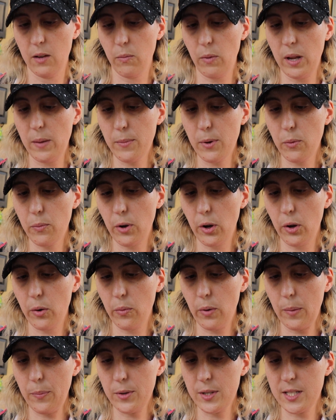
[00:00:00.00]
Rainbow Row
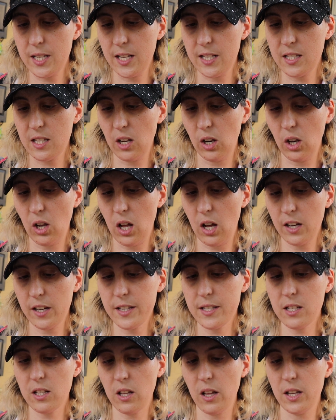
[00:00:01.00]
represents the
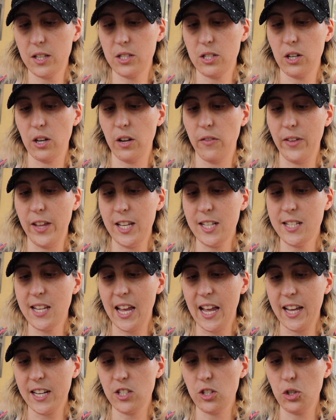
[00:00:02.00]
longest cluster of
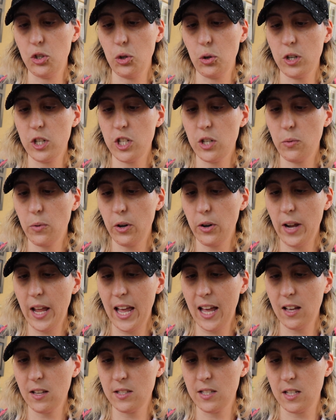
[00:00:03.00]
intact Georgian row
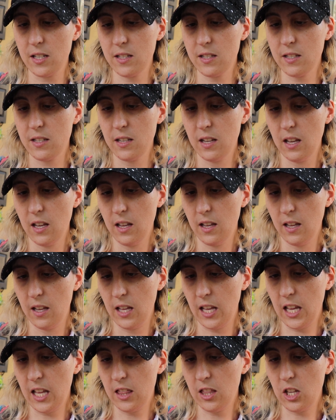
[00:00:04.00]
houses
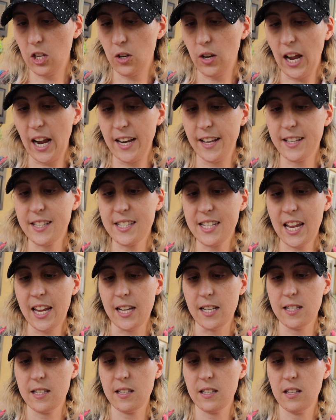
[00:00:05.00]
in the United
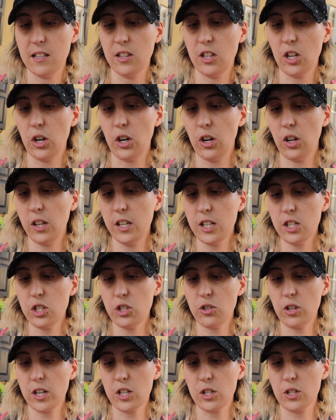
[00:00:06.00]
States. The earliest
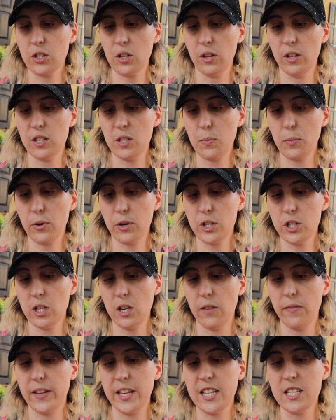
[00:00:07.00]
structures on this portion
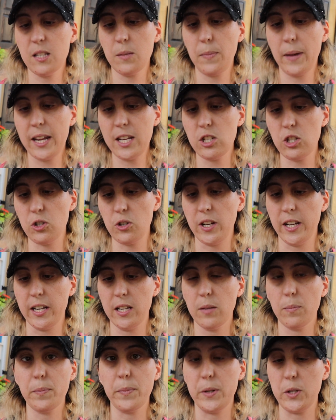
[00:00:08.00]
of East Bay Street,
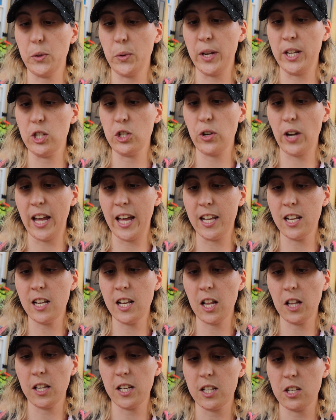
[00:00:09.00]
between Trad and
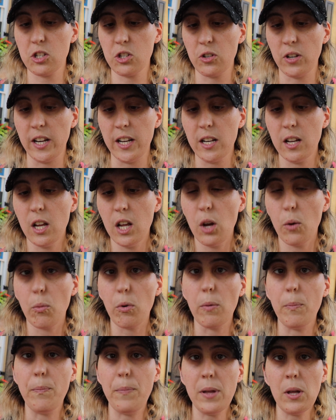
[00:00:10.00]
Elliott Street,
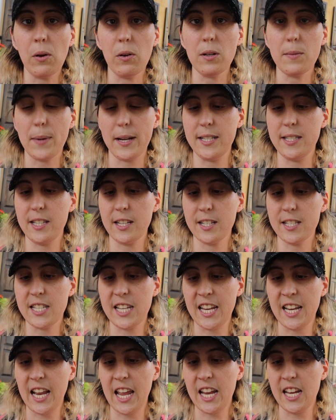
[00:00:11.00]
were built by
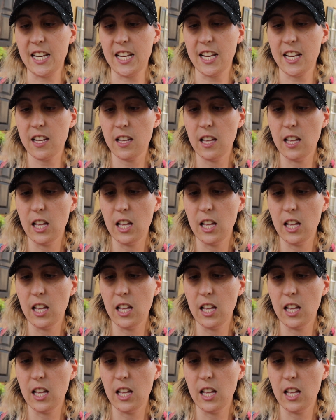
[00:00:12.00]
1680.